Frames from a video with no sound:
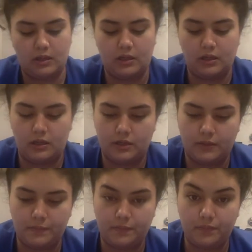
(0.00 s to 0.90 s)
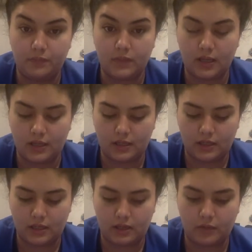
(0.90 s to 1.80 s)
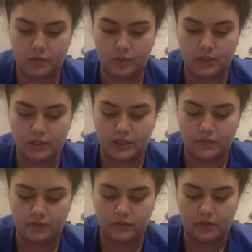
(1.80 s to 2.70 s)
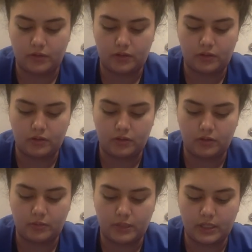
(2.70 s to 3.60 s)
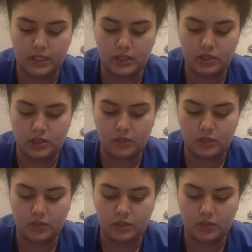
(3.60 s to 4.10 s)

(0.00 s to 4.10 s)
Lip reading: And now I'm going to give her medication.